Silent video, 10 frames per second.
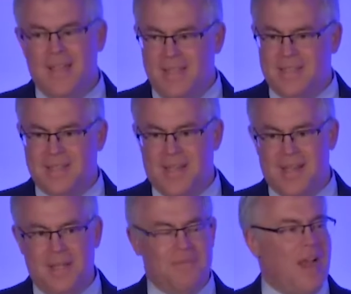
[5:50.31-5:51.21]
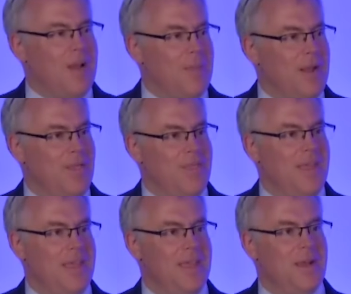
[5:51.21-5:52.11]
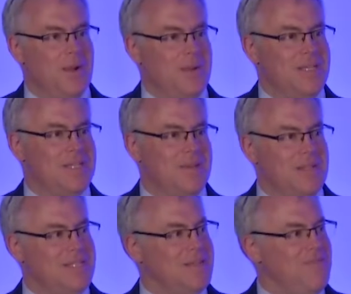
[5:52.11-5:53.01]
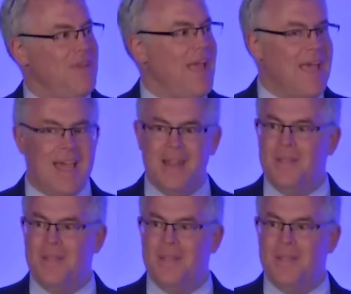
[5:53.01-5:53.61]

this environmental thing, it's a fad,